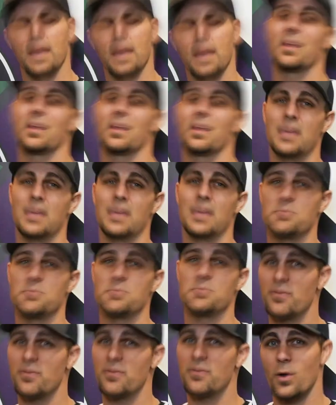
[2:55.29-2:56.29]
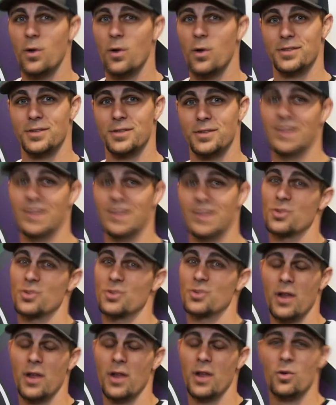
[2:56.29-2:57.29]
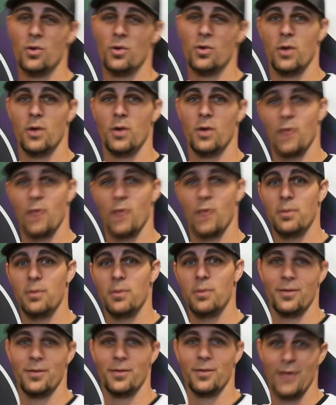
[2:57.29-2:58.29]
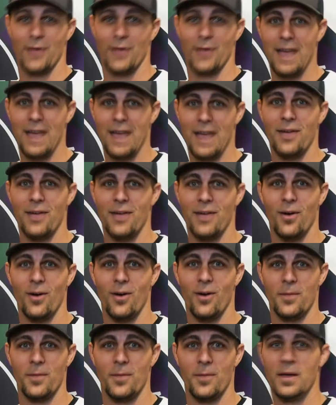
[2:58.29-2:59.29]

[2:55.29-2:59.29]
It keeps me focused so that I don't go on rambling for a half hour